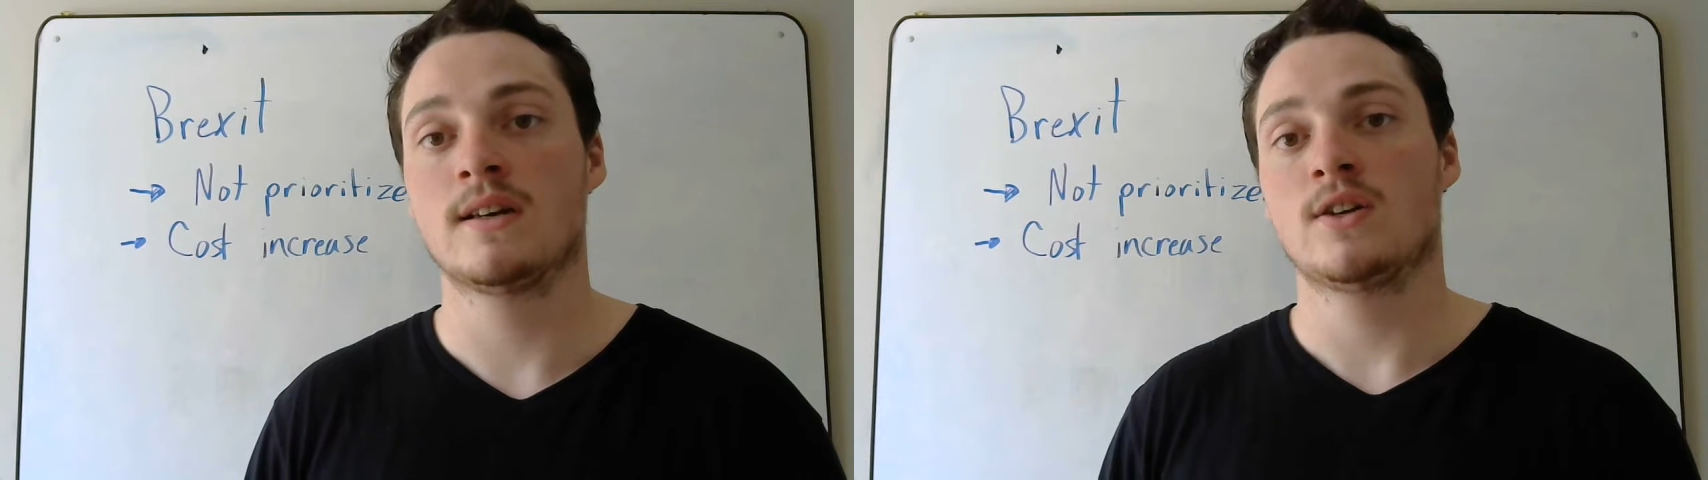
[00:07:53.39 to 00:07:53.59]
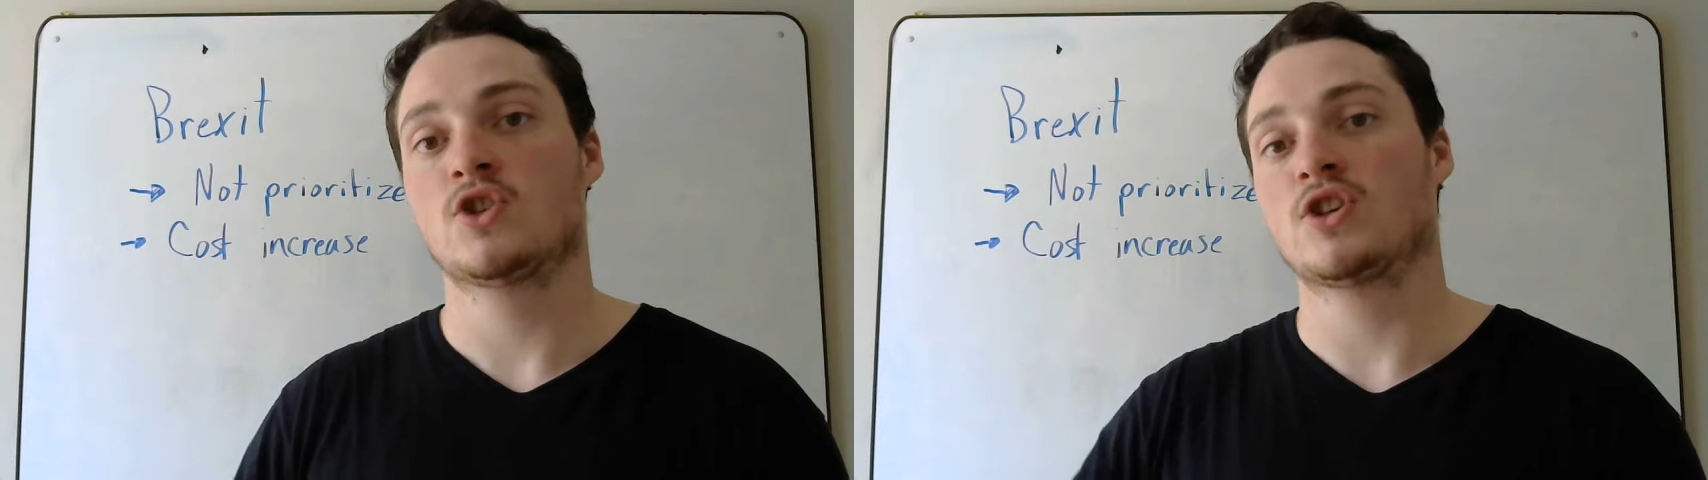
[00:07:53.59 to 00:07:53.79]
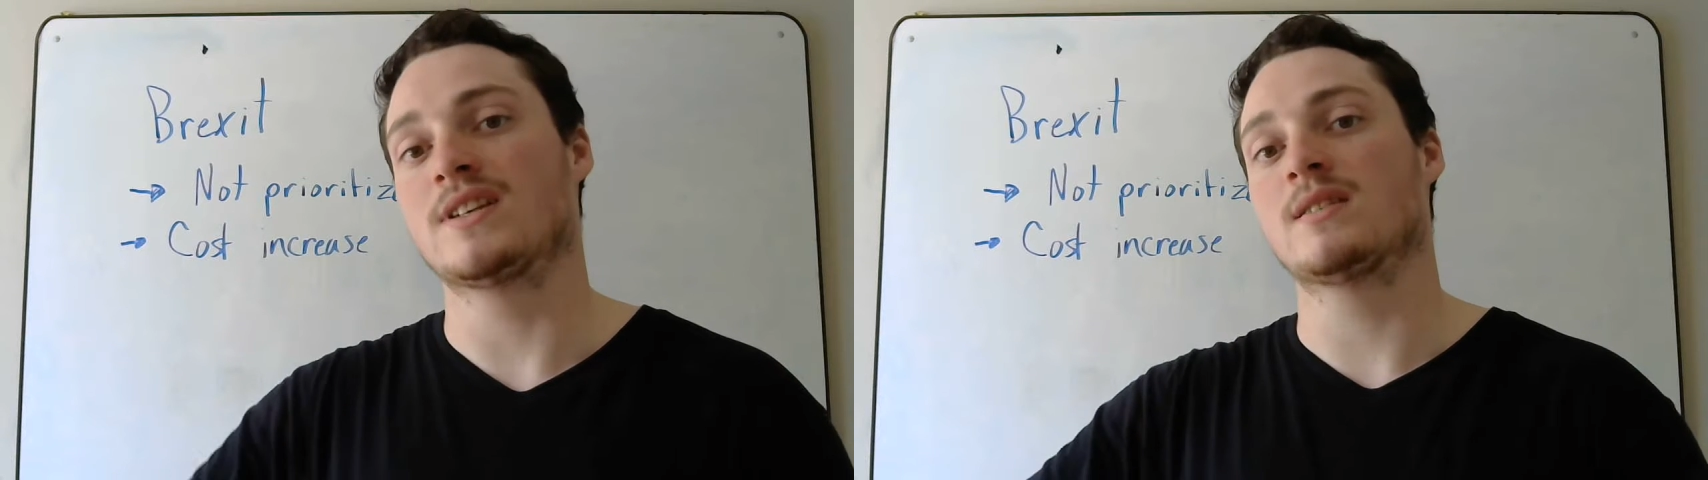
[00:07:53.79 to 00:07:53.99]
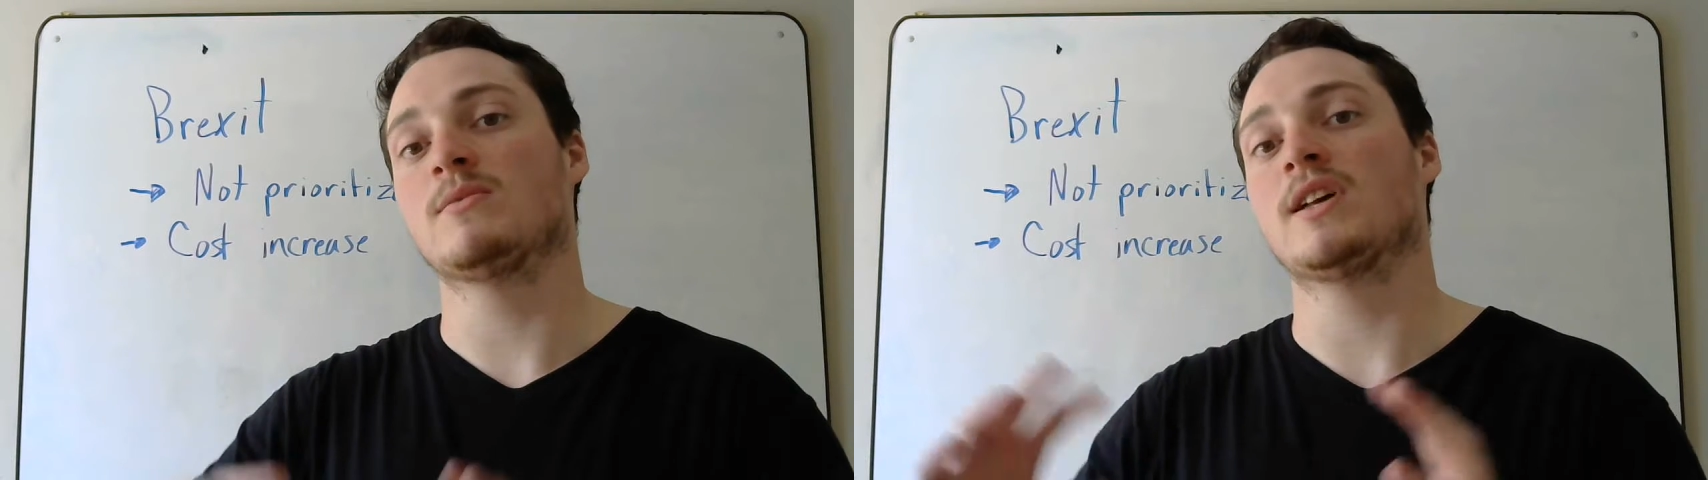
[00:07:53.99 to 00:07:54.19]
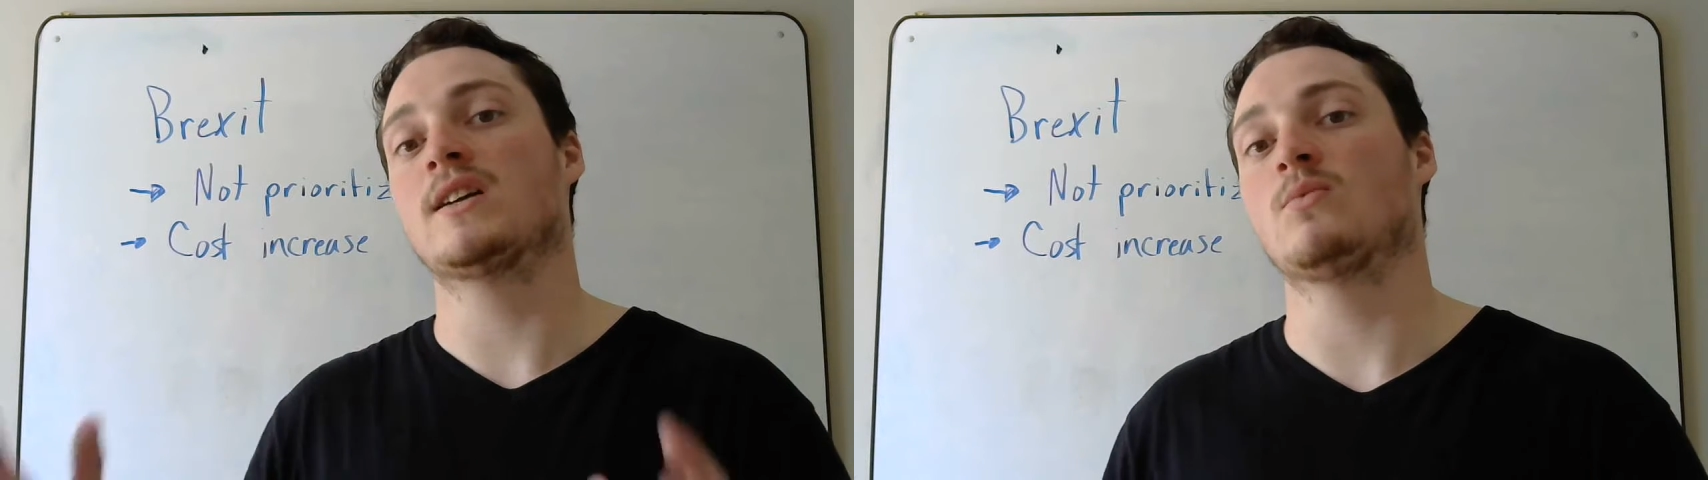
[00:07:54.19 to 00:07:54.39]
shed some
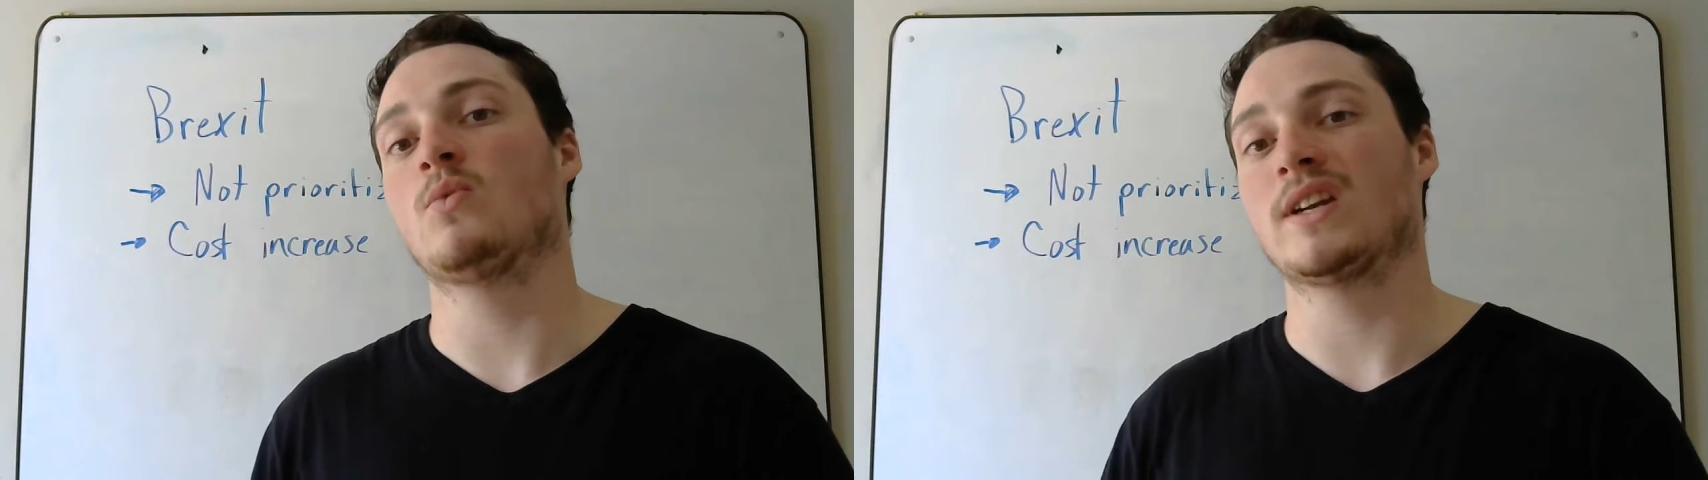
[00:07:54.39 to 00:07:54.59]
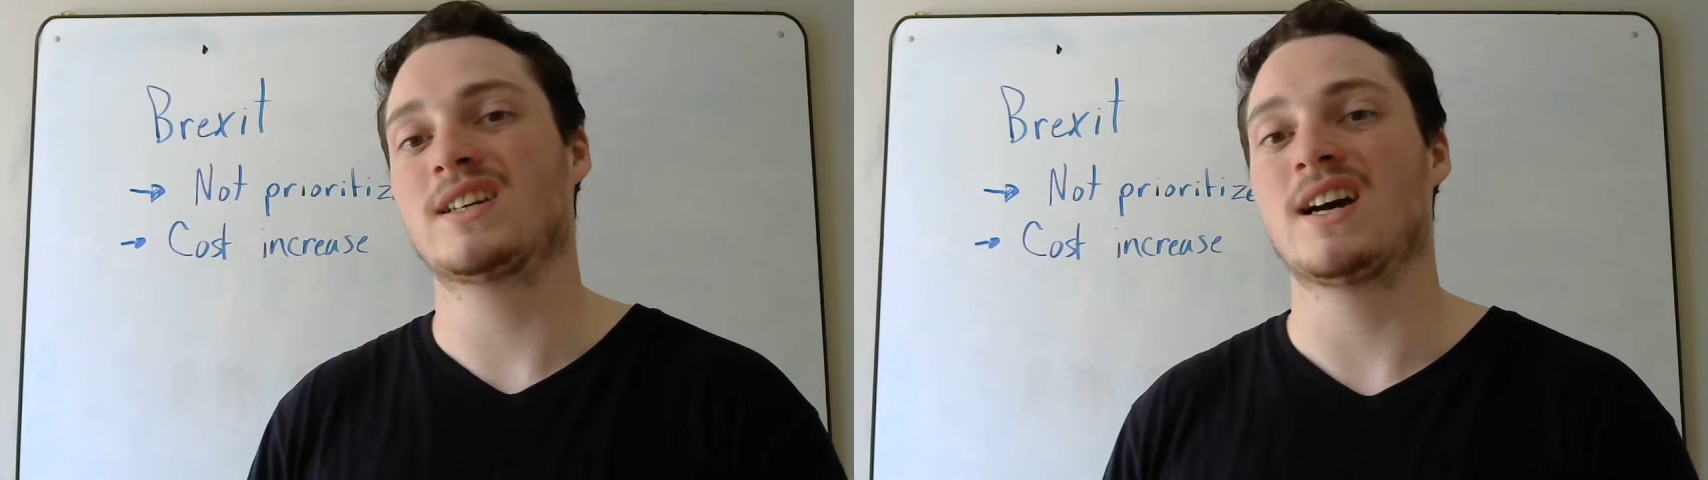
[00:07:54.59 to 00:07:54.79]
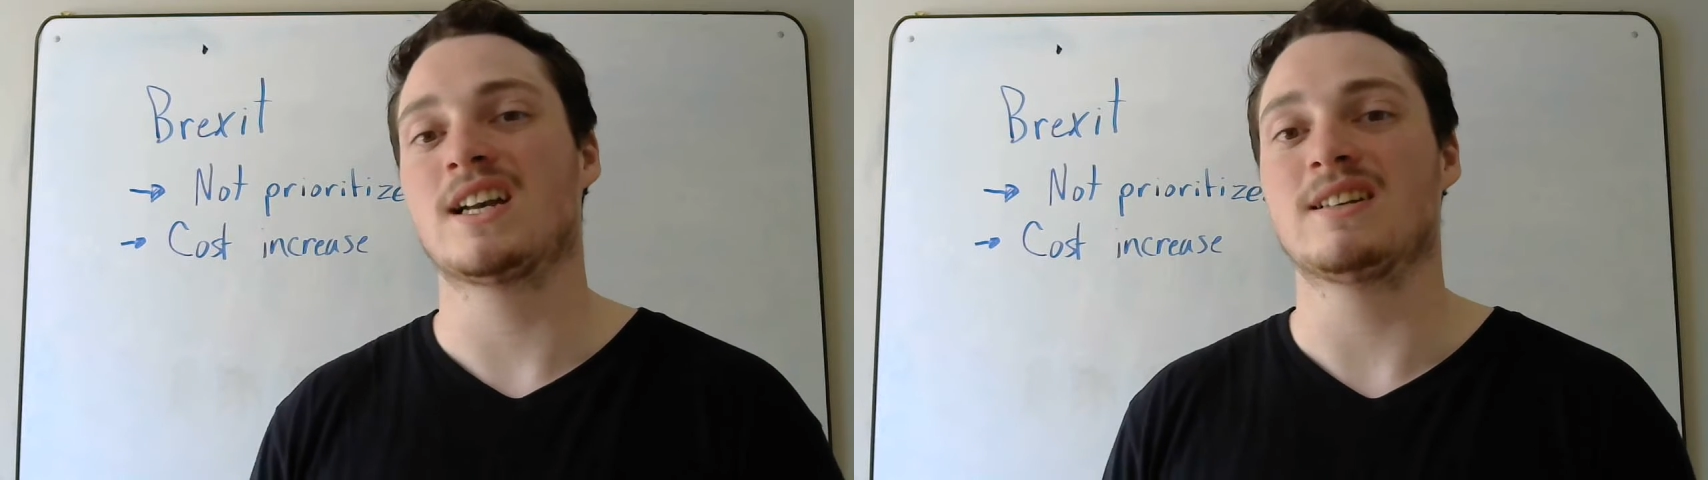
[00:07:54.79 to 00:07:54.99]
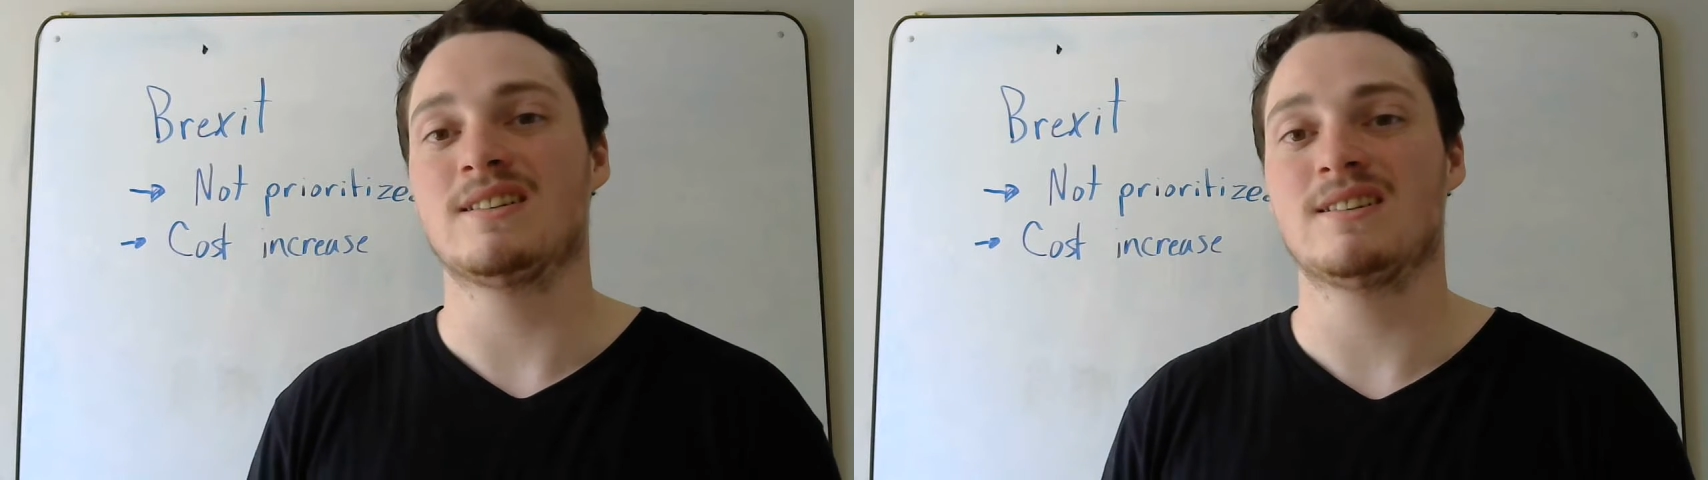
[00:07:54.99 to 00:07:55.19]
light on what kind of